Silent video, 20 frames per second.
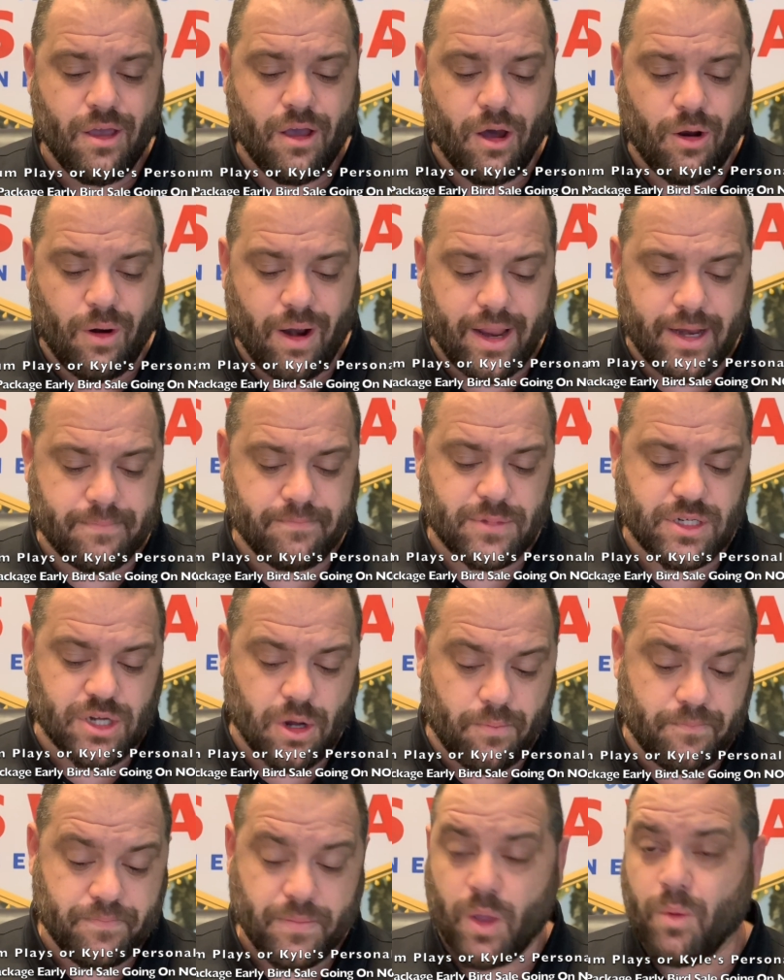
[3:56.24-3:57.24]
All right?
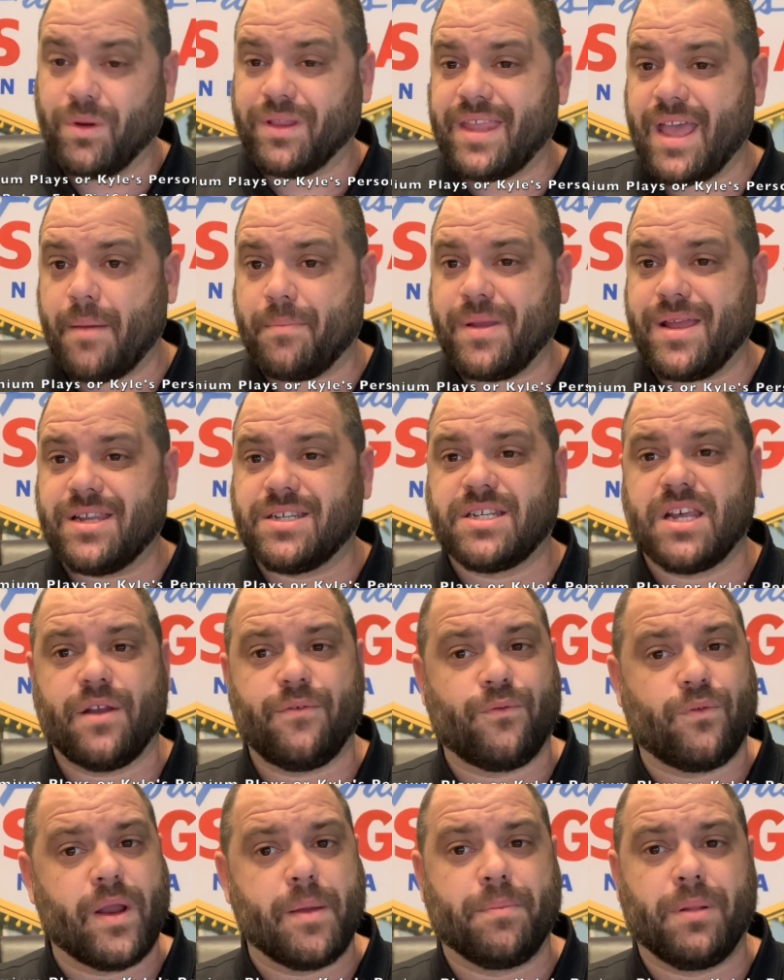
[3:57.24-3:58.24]
So with that being
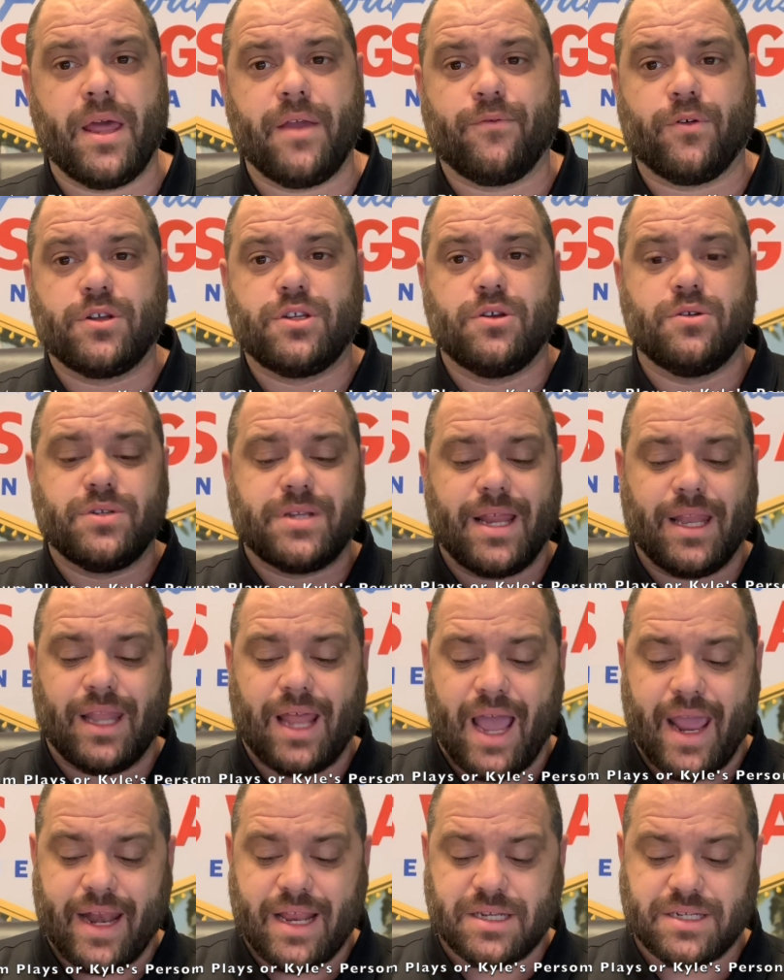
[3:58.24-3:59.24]
said, free play for Tuesday.
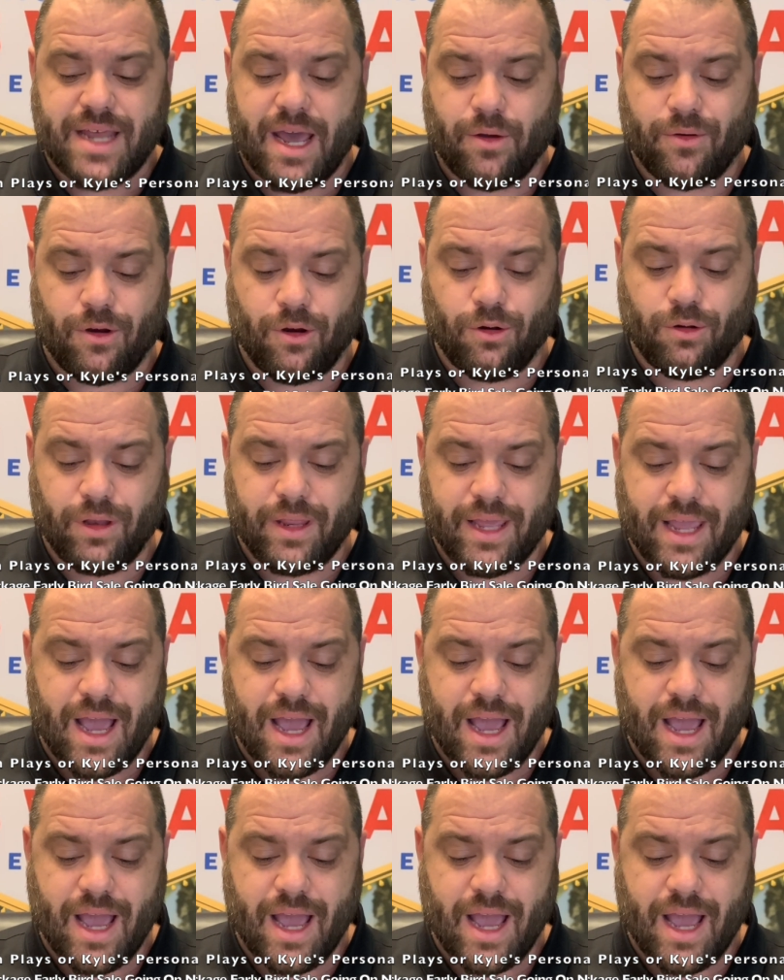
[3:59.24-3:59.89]
Line is out early,